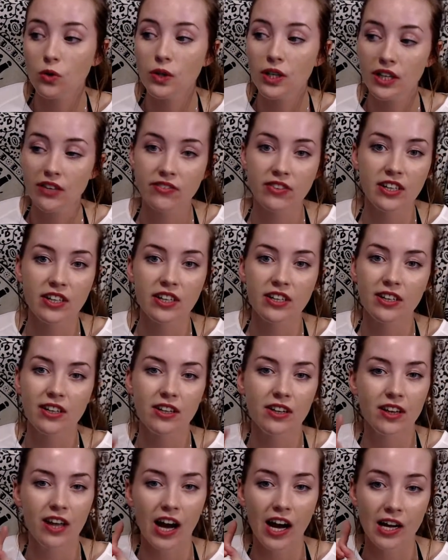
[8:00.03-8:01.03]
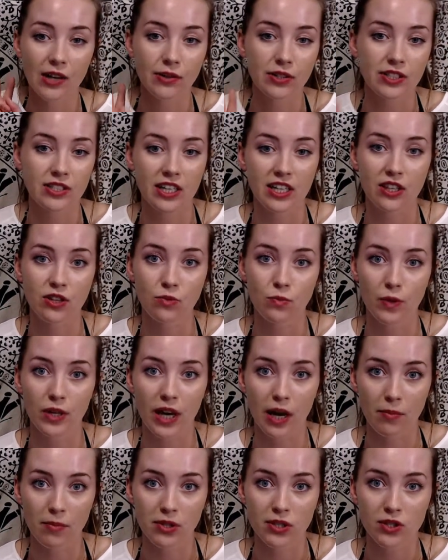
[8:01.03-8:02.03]
give it, I would say, 3
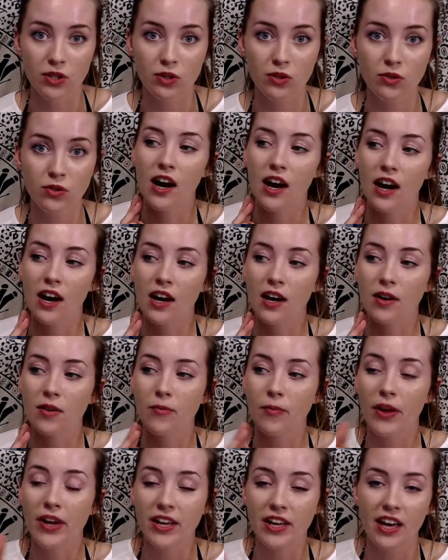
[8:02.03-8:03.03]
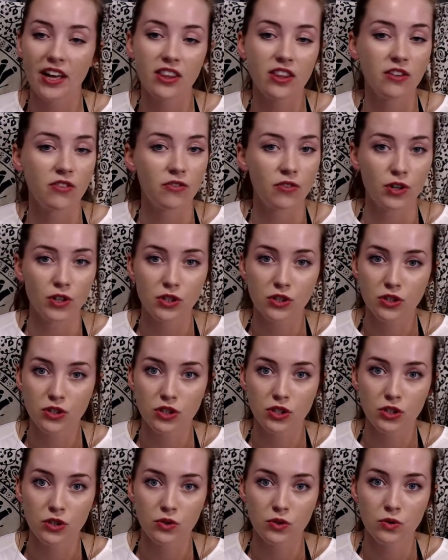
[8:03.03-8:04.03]
episodes. Again, the first
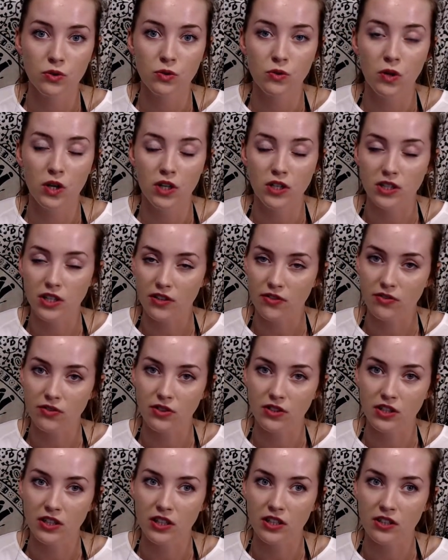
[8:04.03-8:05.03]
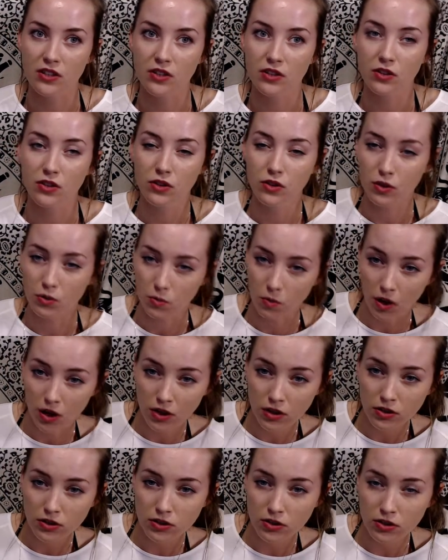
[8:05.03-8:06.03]
2 are definitely the
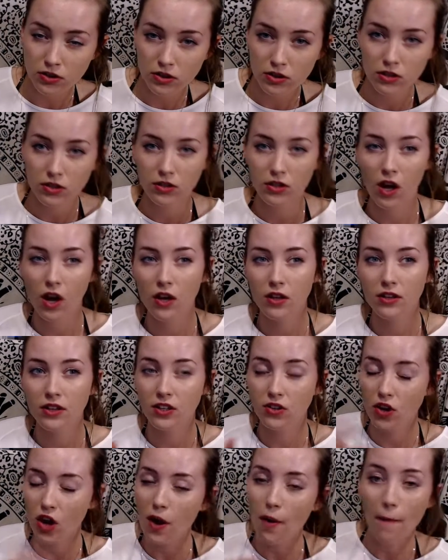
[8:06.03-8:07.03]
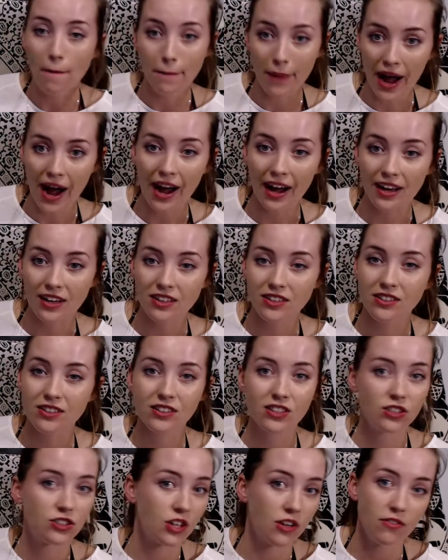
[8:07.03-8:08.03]
worst. They're not bad.
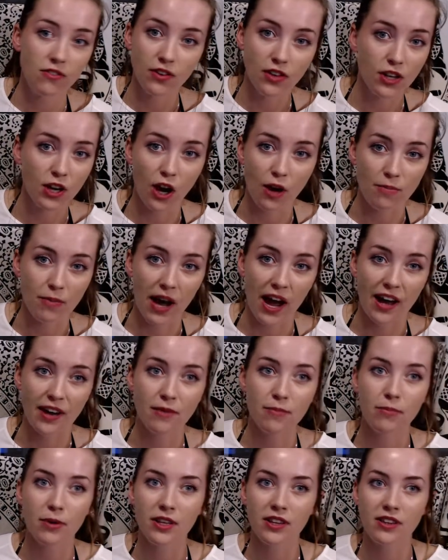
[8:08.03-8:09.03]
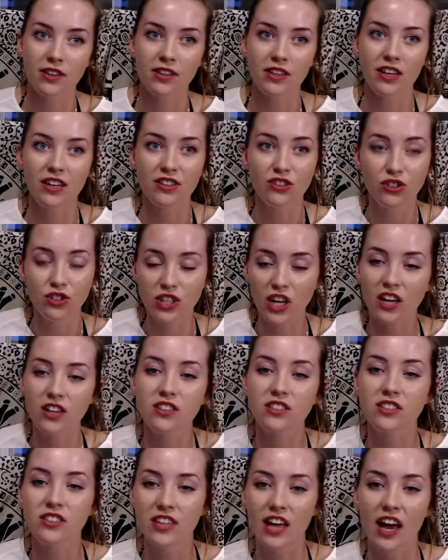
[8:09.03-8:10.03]
They're definitely not bad, but it
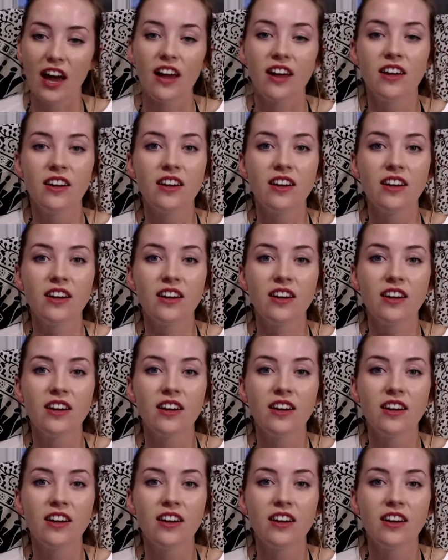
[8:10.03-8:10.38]
does get